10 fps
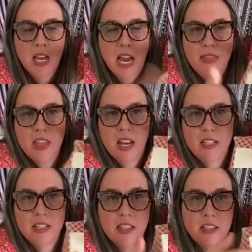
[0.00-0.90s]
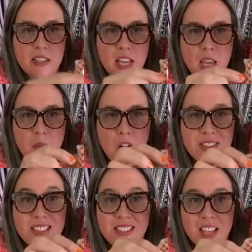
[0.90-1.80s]
And then I did the same on
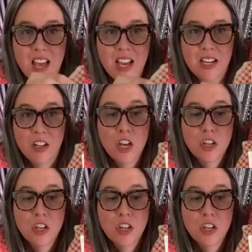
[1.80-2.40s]
the side.